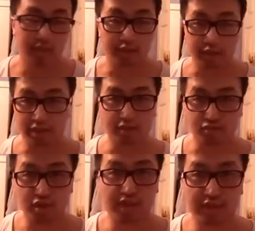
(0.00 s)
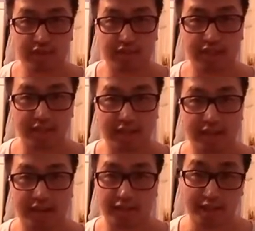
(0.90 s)
You know, a lot of running, things
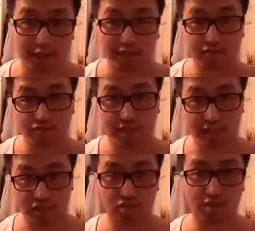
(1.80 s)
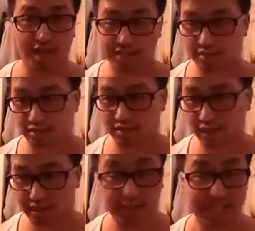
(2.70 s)
like that, that can really stress your
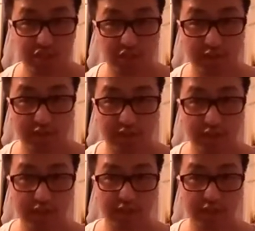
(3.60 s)
knee joints,